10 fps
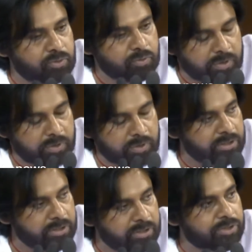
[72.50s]
to work under your
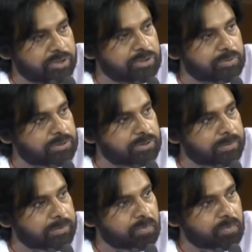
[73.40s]
leadership, sir.
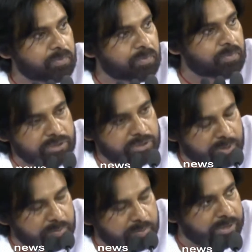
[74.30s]
We really take
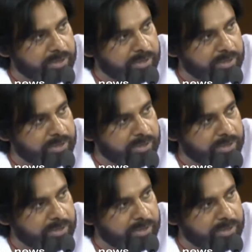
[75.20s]
pride.